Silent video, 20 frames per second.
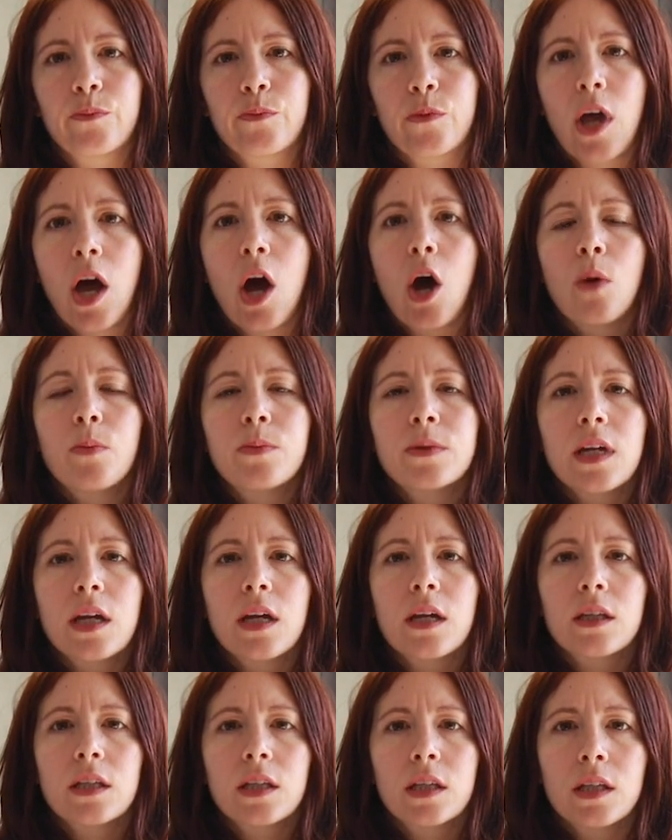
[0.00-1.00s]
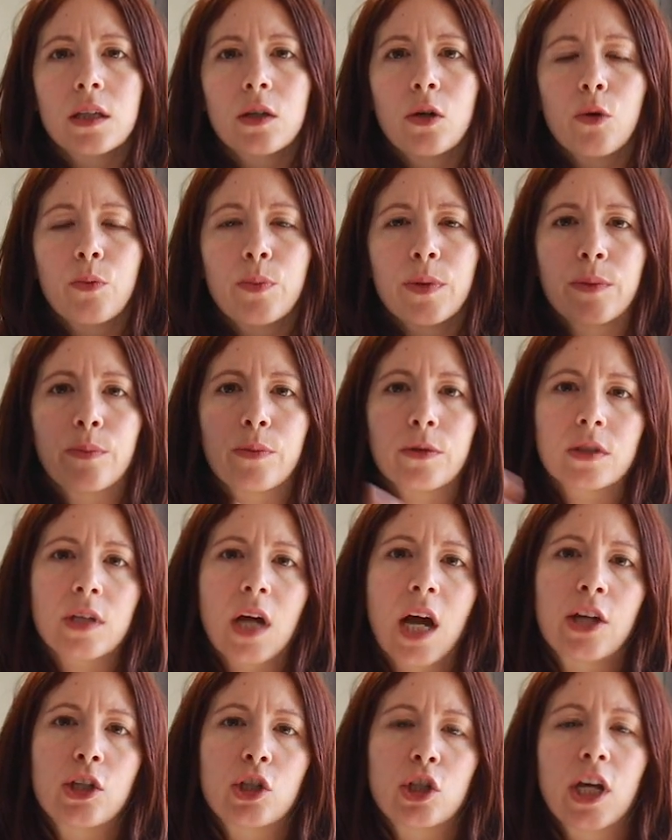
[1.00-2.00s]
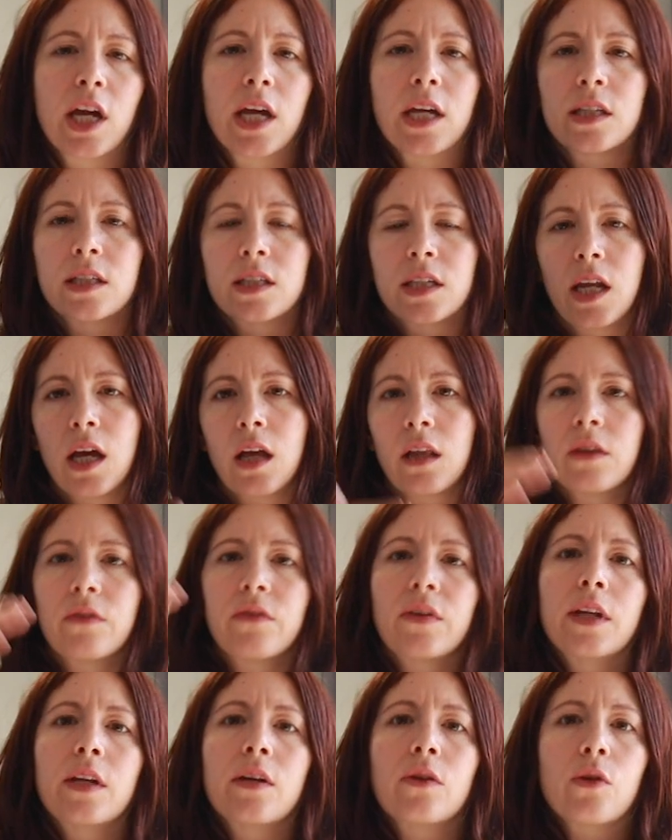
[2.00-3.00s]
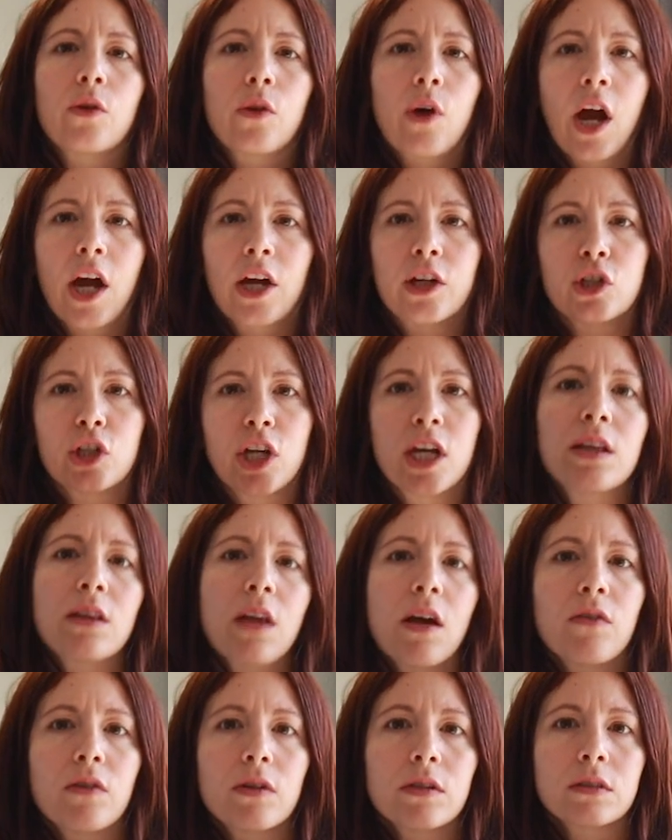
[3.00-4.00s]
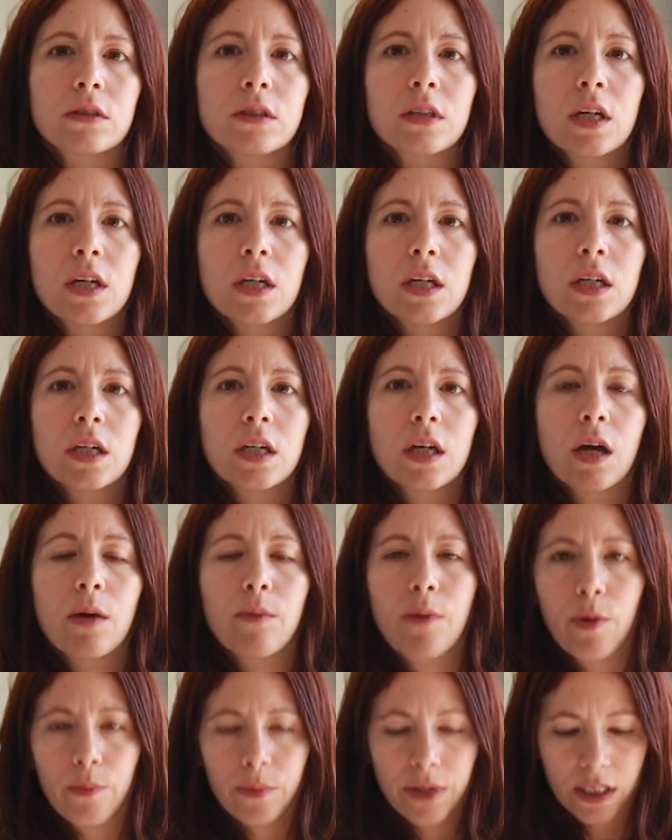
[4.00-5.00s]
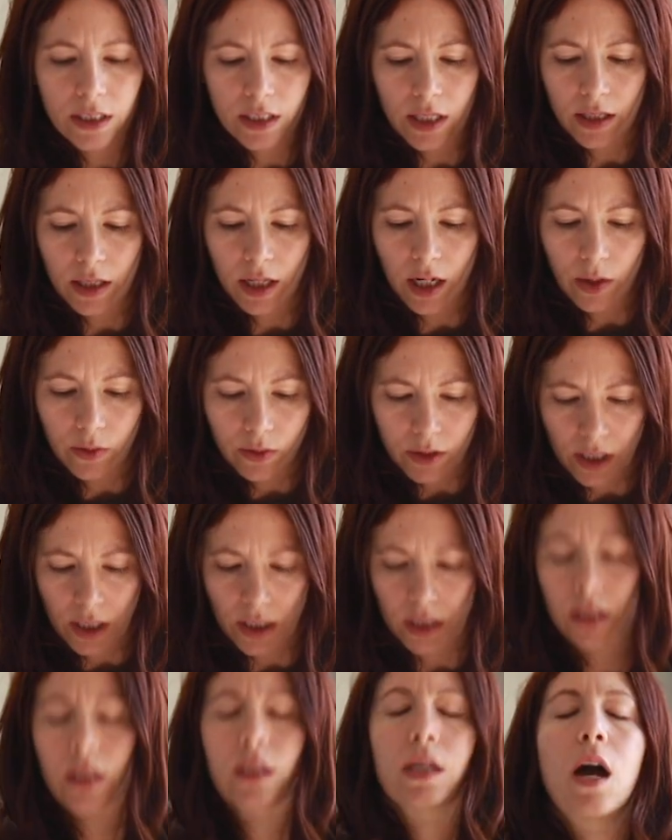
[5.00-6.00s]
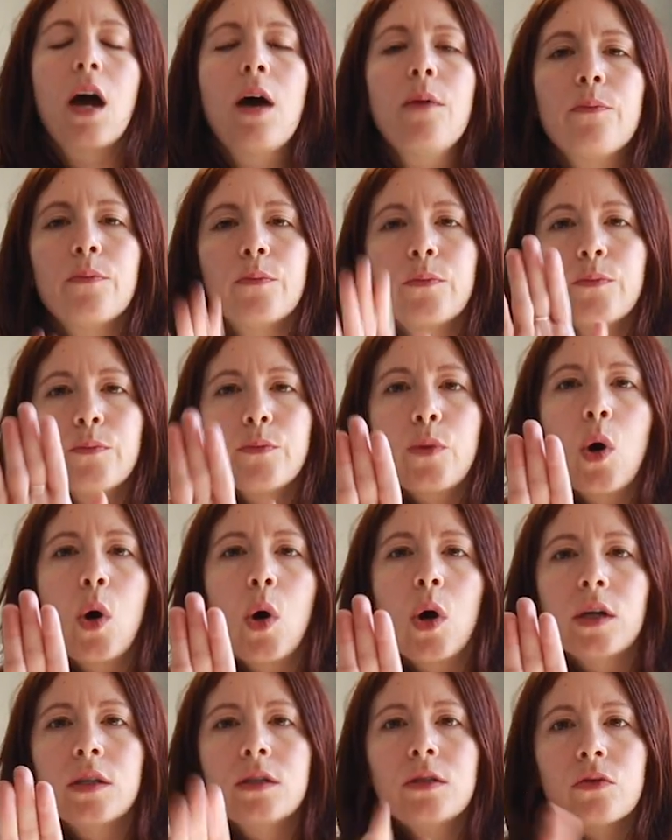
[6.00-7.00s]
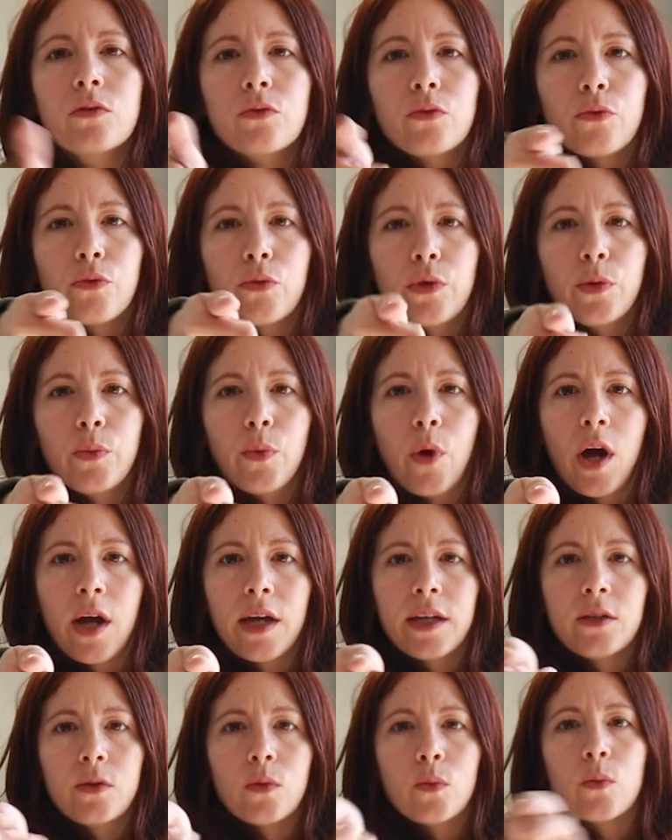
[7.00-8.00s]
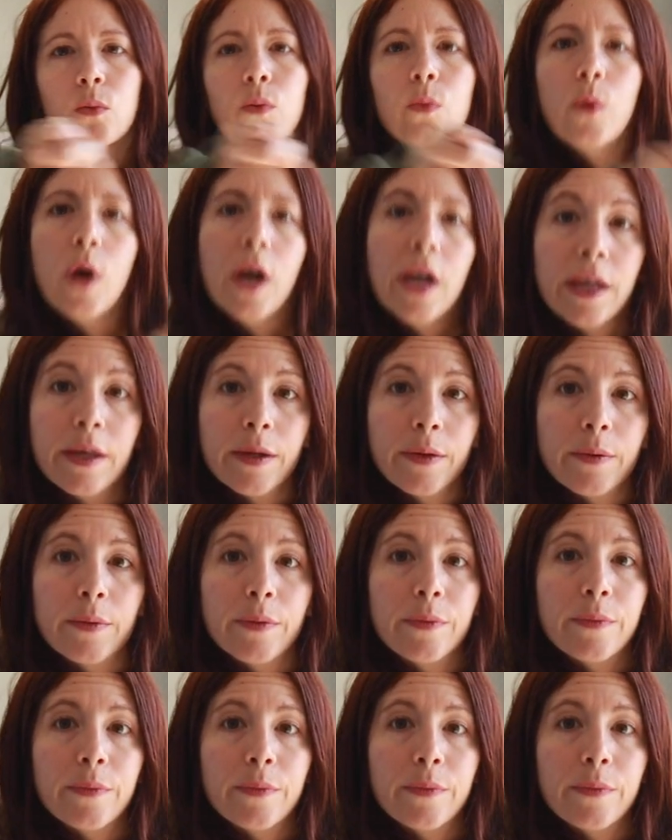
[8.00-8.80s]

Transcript: helped heal people's IgAs and elevated their IgA levels. The moment he said that, I was like, stop, pause, rewind, what?